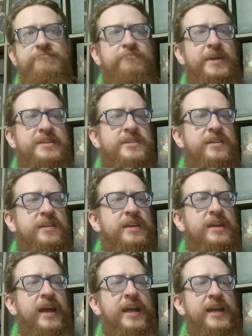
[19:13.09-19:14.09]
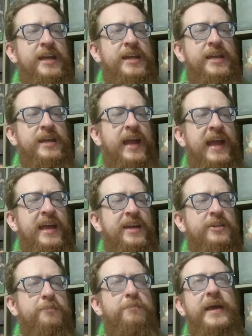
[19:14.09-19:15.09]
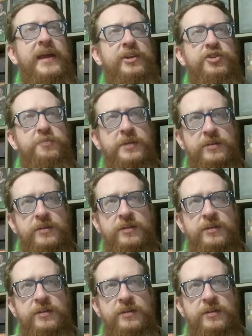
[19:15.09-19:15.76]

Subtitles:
basically a hand management